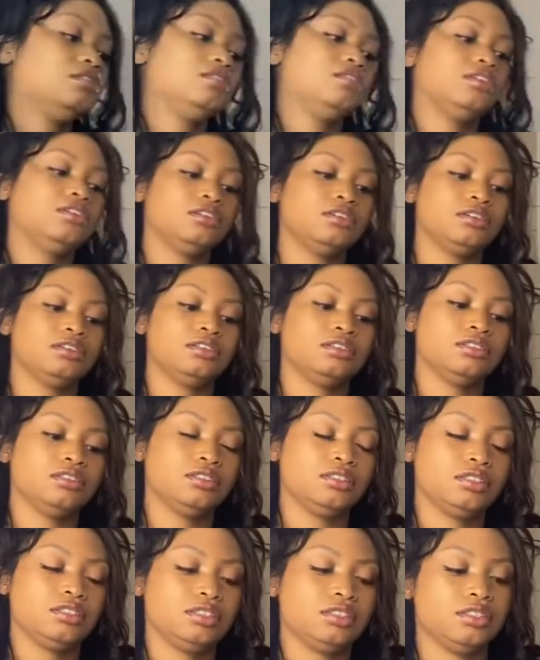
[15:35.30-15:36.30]

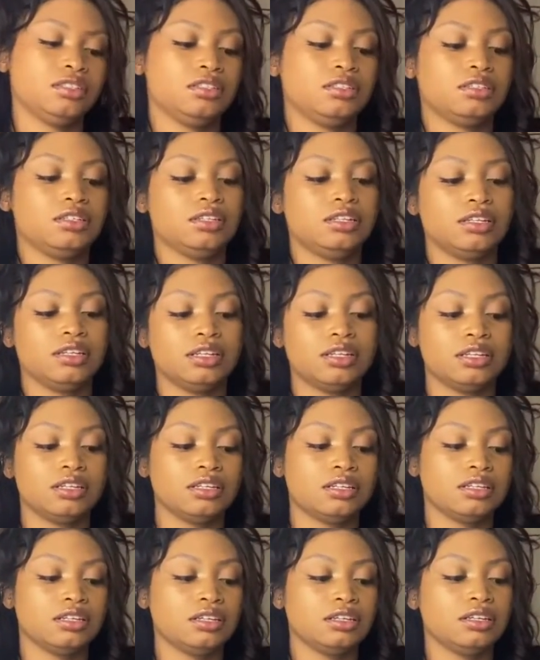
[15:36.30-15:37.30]
is
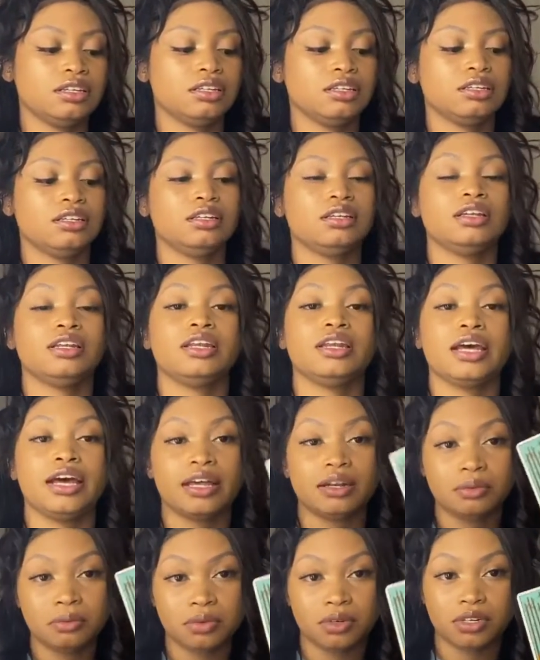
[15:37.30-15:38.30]
the Nine
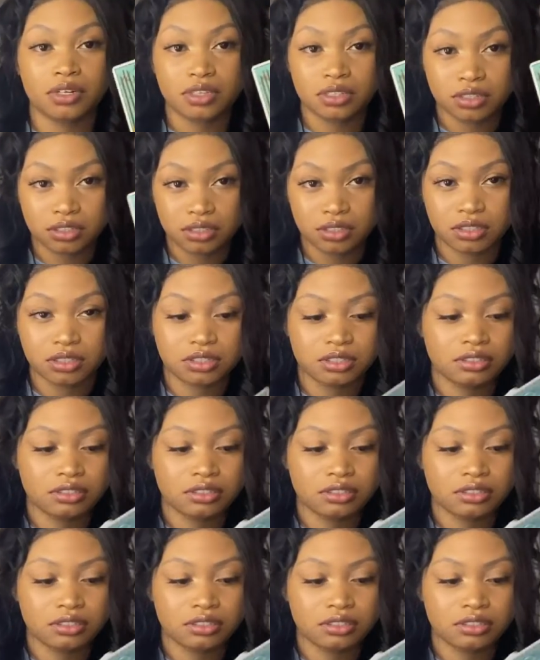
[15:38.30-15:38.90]
of Wands,